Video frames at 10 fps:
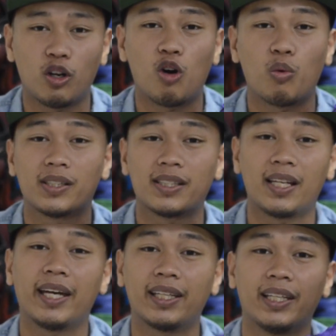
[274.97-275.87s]
always
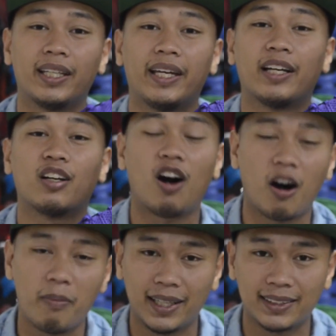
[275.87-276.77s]
liking, and
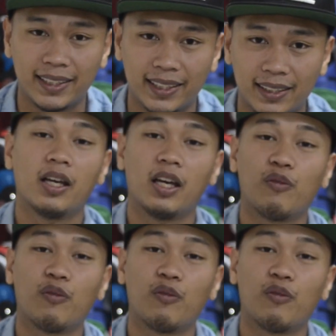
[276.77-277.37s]
commenting